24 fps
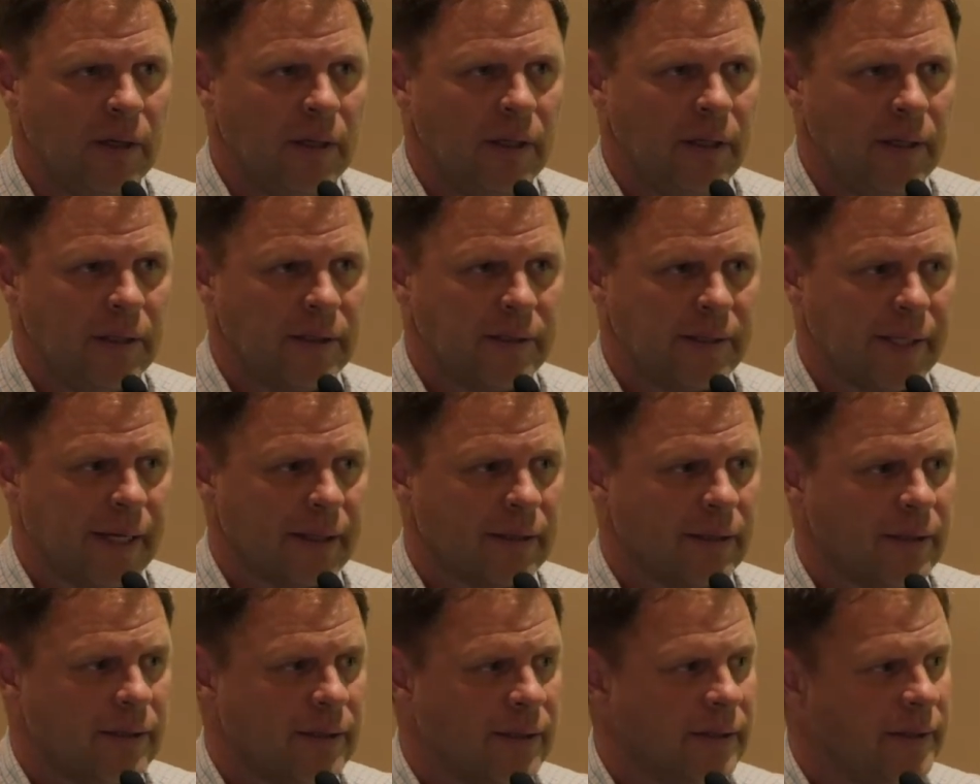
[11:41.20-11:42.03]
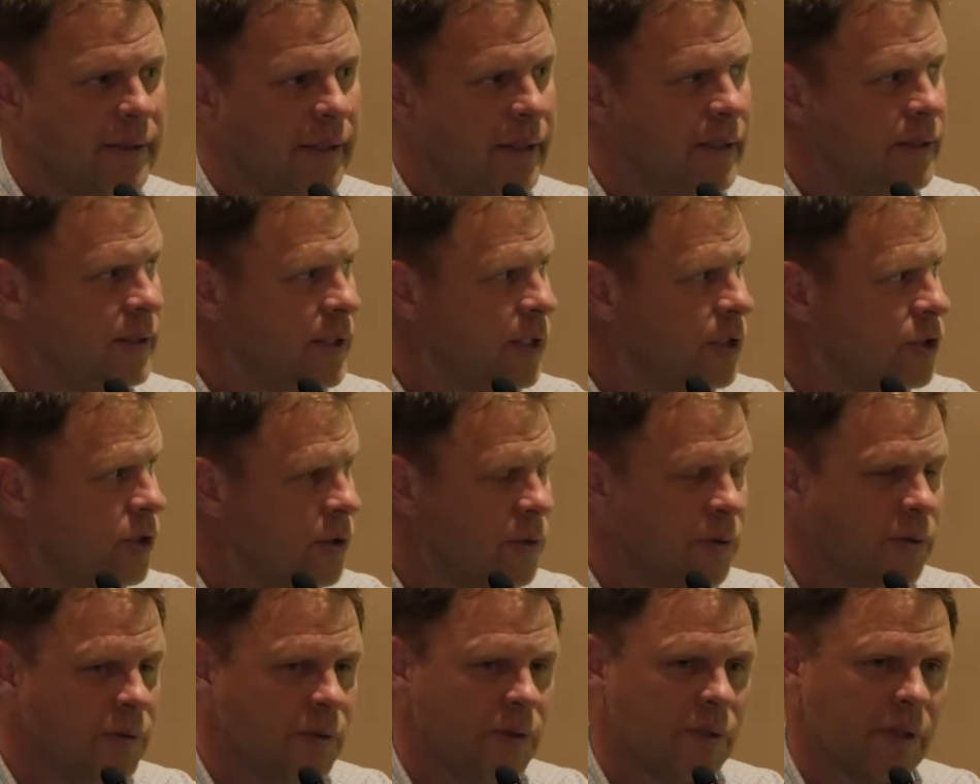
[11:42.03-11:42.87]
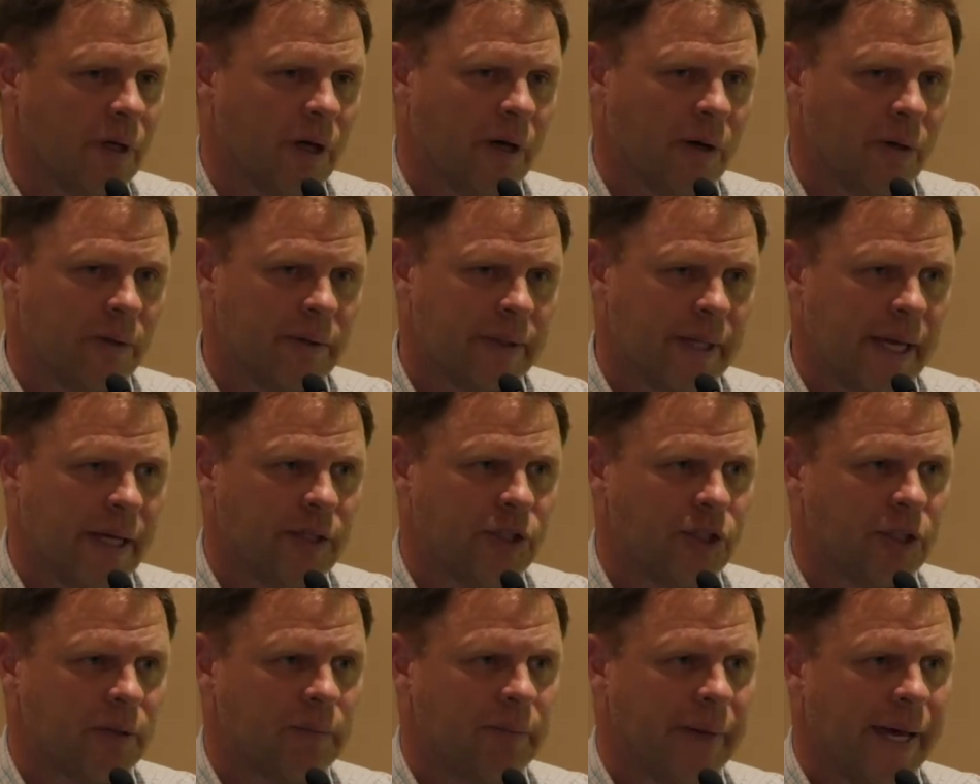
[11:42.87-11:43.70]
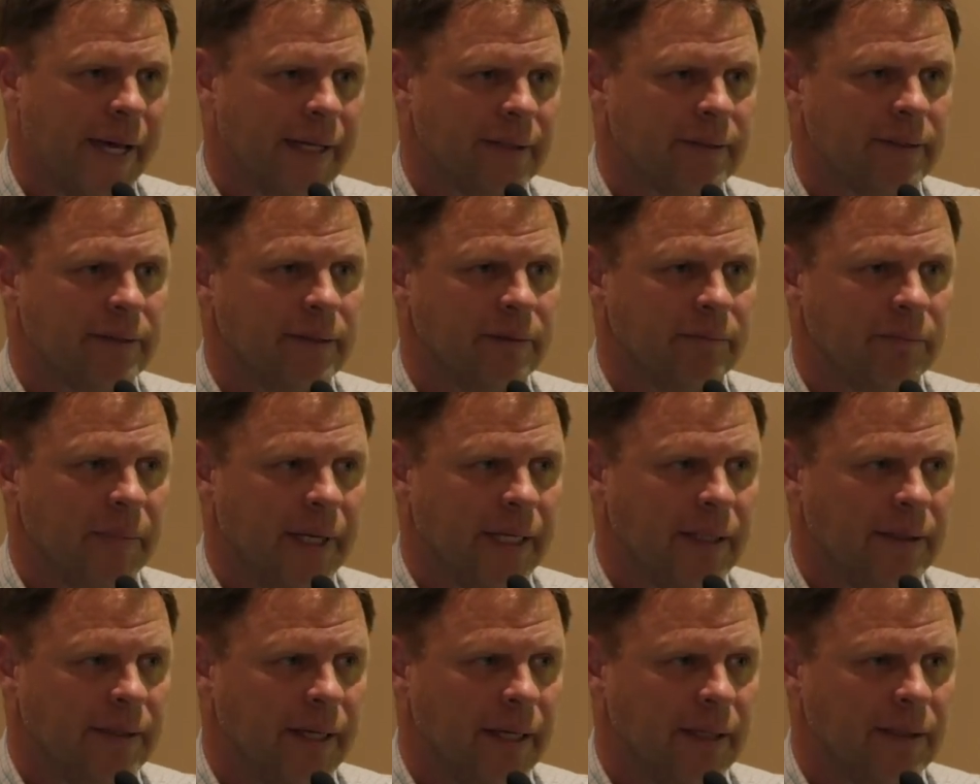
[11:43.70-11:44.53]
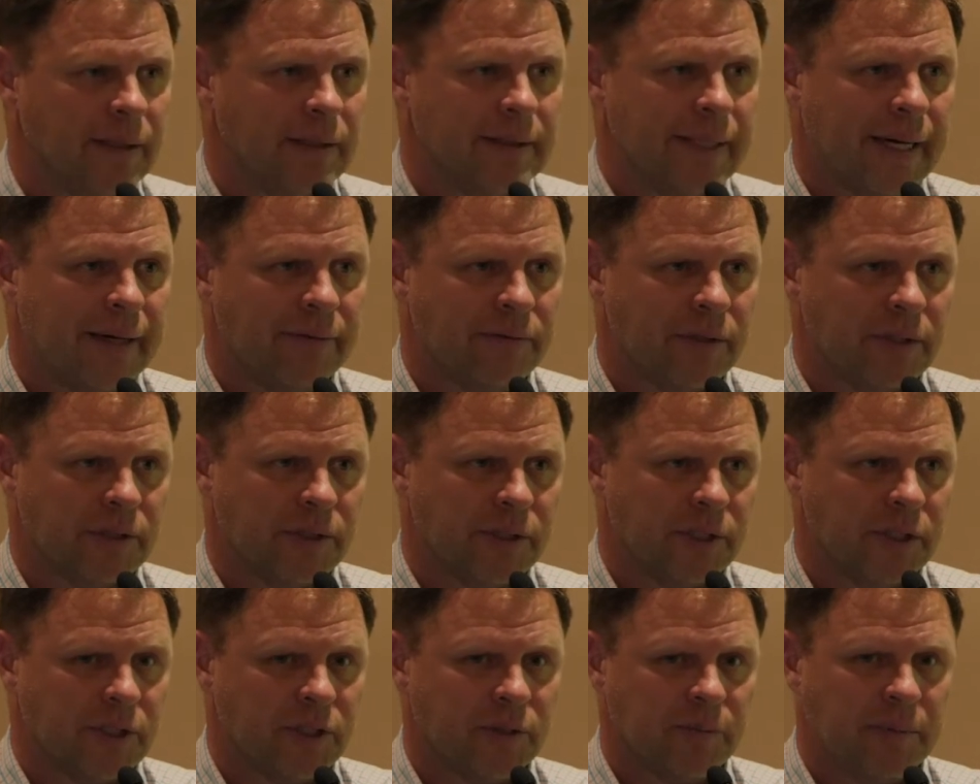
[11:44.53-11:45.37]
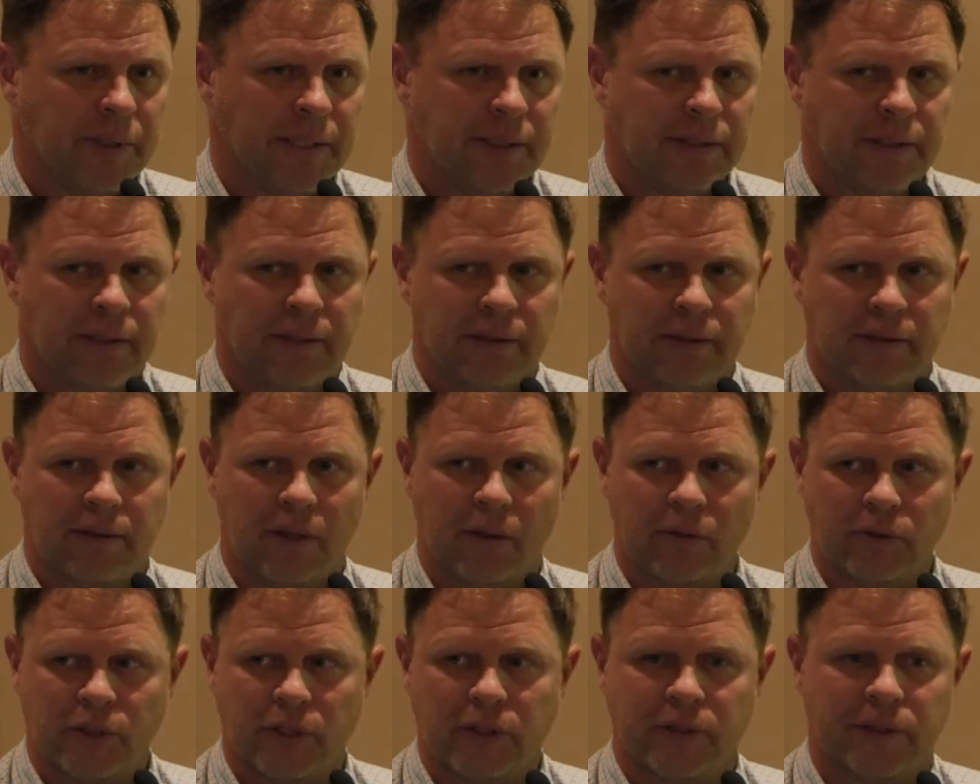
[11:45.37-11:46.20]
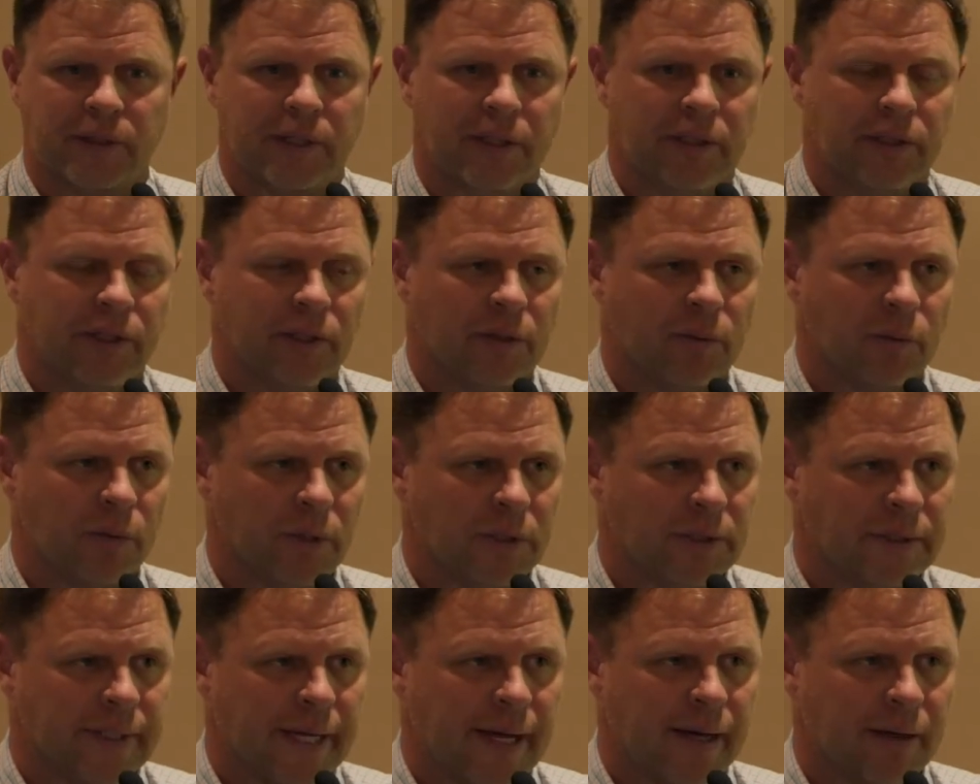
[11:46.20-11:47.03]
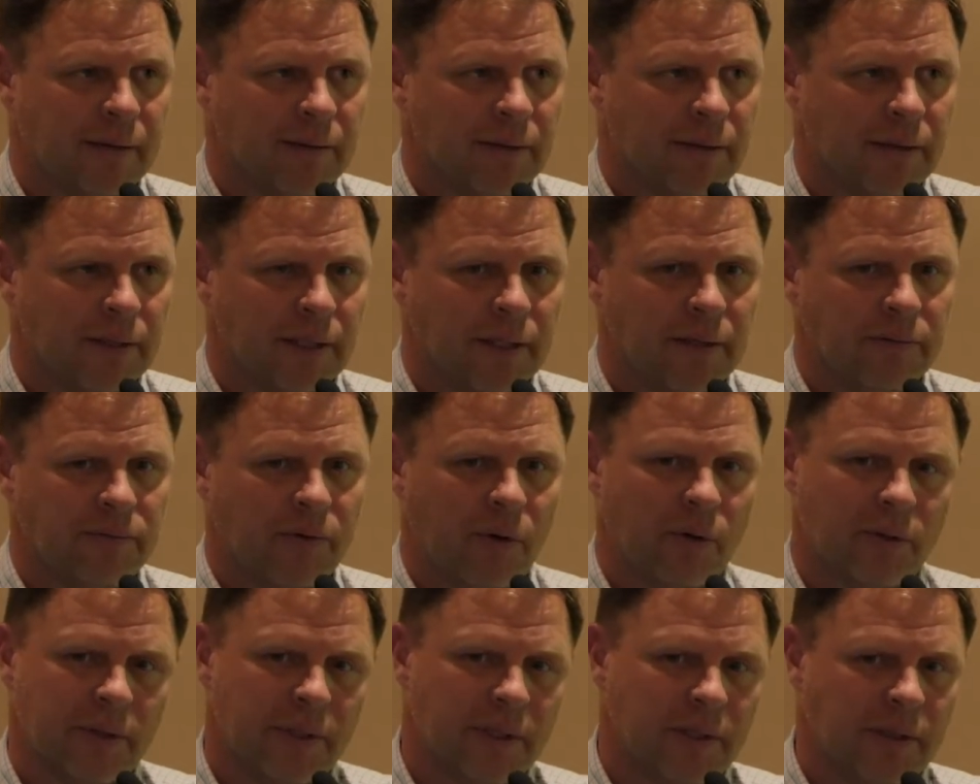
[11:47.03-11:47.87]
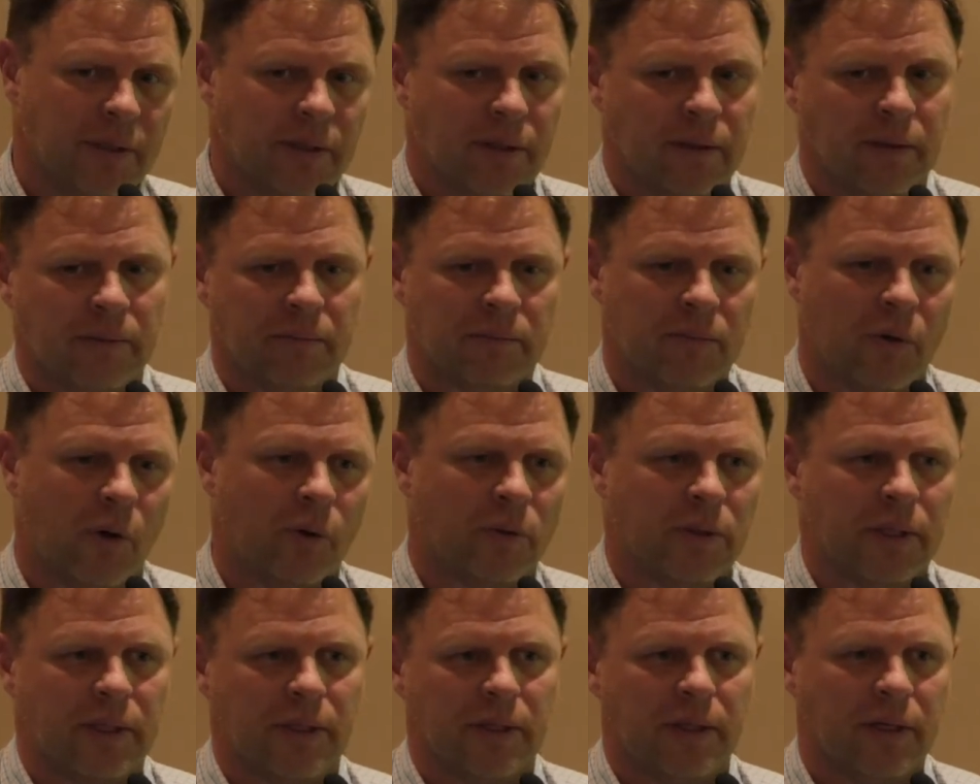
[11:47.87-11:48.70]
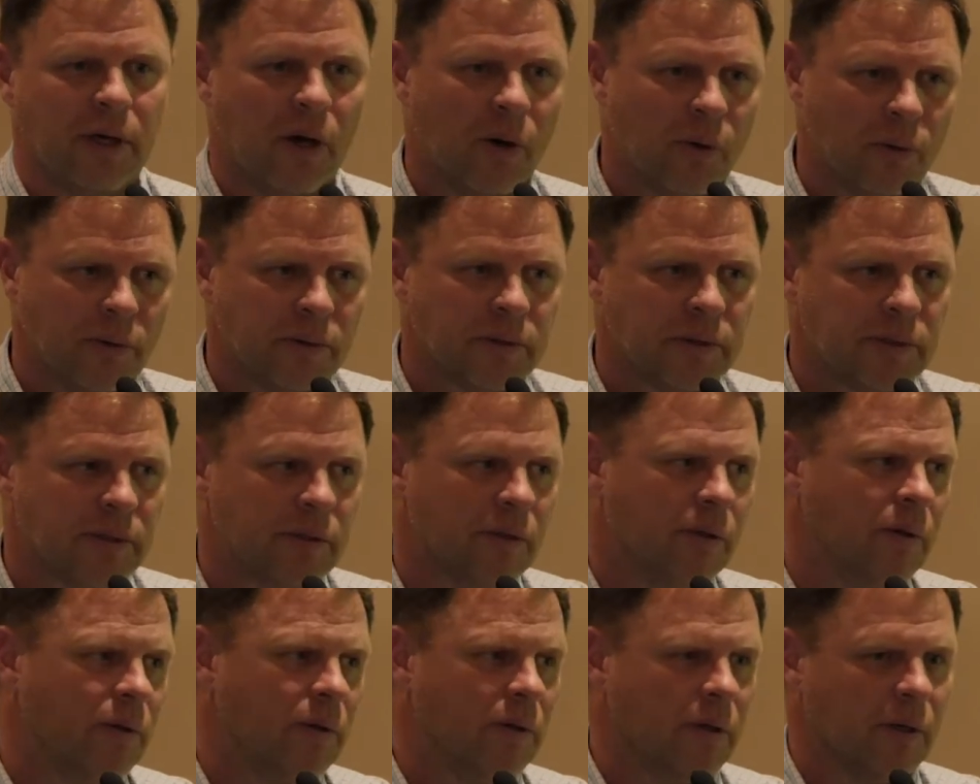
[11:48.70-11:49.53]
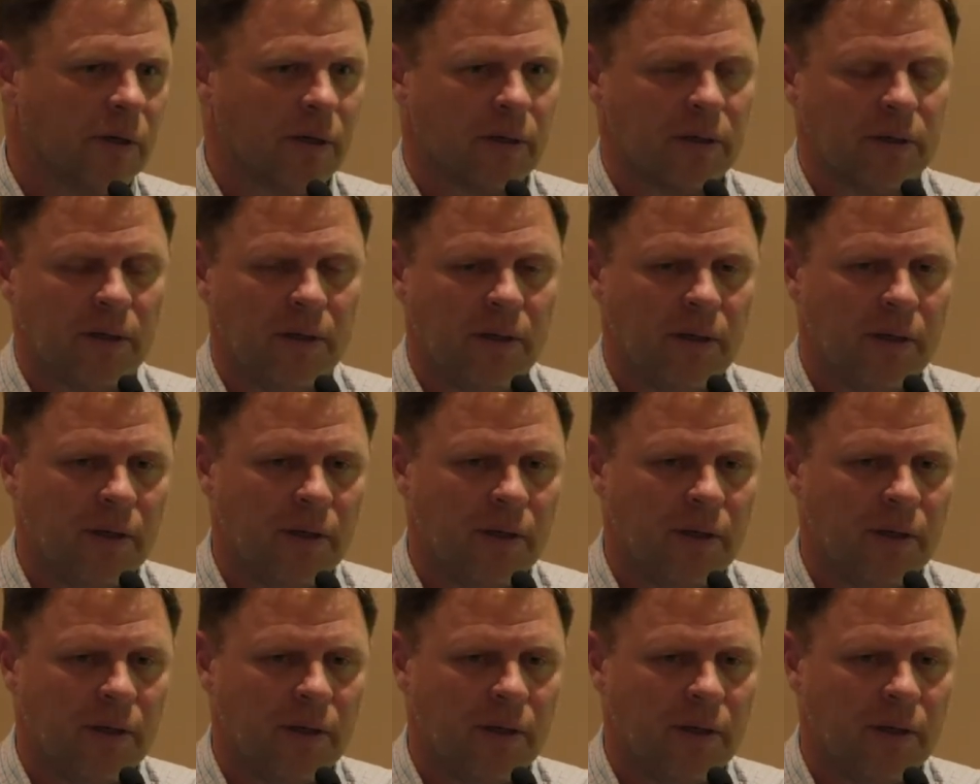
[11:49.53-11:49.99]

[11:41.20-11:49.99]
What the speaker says: insect and disease issues. So hedge your bets and maintain a diversity of species. Don't just thin your woods out and leave only the oaks or